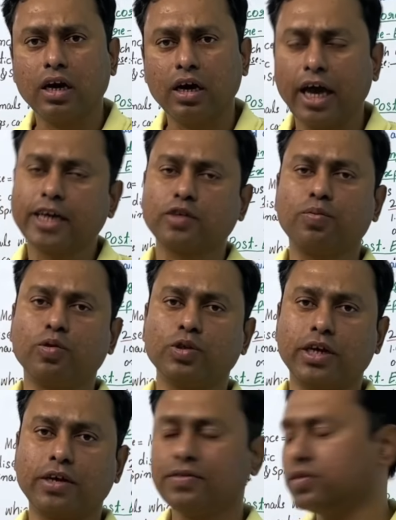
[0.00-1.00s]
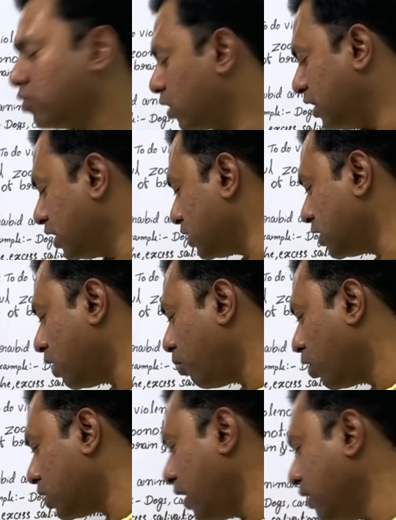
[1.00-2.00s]
exposure. Okay, this is
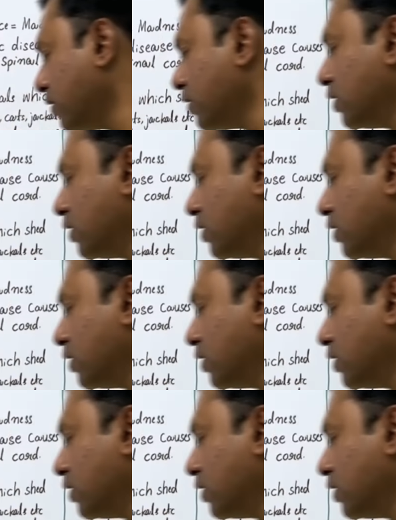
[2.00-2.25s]
about the